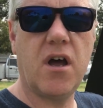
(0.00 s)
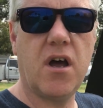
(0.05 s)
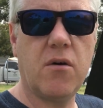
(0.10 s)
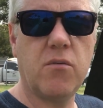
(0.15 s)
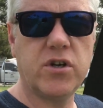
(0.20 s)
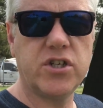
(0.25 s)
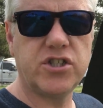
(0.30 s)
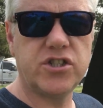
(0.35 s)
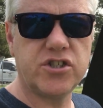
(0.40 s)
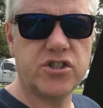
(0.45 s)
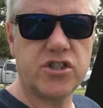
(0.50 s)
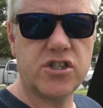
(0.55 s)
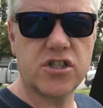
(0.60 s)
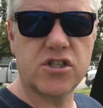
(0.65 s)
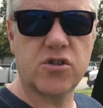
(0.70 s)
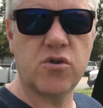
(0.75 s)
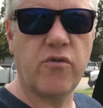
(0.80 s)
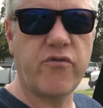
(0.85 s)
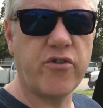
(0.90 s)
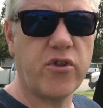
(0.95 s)
which is
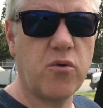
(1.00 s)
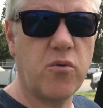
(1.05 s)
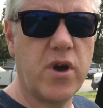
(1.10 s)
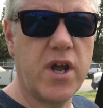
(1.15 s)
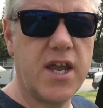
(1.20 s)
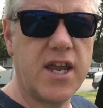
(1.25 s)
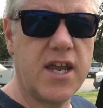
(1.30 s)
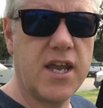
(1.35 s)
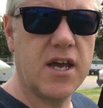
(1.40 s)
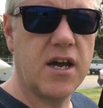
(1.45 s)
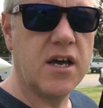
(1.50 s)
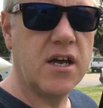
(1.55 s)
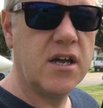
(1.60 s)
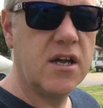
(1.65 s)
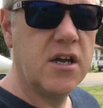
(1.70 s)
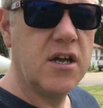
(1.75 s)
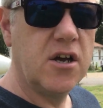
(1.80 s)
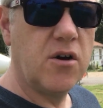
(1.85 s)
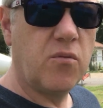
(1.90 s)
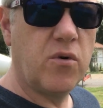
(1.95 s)
just over the way here.
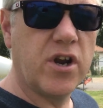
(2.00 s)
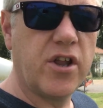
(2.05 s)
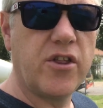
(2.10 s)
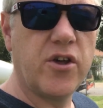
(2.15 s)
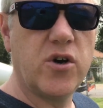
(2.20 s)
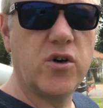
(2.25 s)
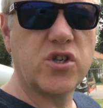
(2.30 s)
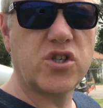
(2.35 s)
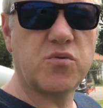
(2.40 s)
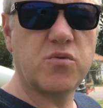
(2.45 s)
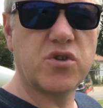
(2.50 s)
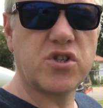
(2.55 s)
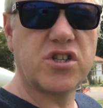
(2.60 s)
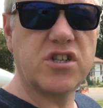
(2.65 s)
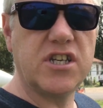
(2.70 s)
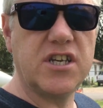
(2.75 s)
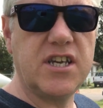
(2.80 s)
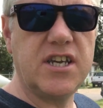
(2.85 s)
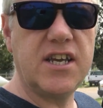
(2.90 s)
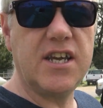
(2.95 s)
One of those was
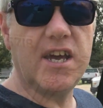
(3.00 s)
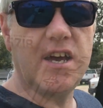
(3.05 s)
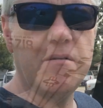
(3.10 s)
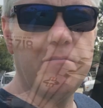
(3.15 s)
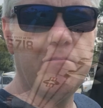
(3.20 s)
the